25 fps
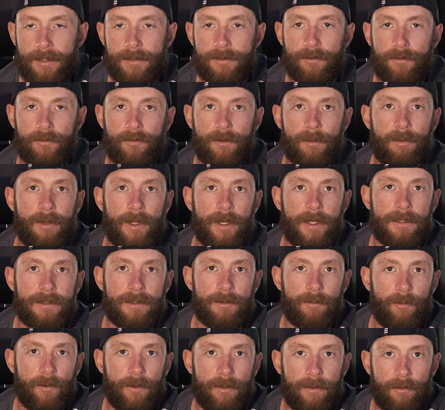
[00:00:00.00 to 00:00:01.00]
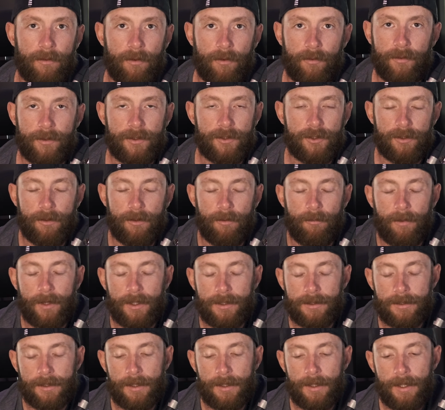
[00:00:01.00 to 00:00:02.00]
or replace them with original
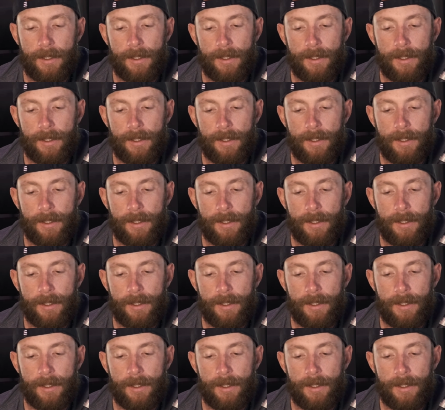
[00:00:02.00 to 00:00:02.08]
ones,